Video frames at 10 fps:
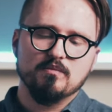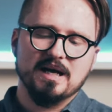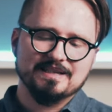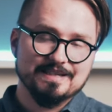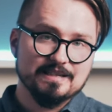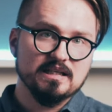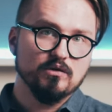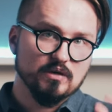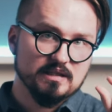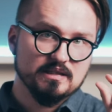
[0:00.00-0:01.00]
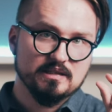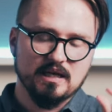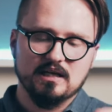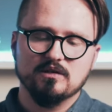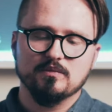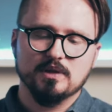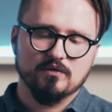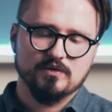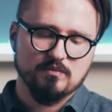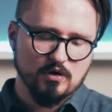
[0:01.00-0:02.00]
but still you can see a little bit
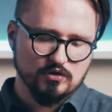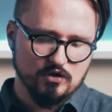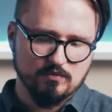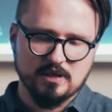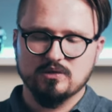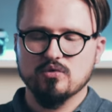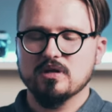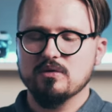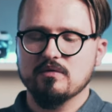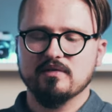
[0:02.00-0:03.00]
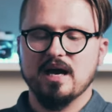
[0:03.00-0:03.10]
of the motor but usually with the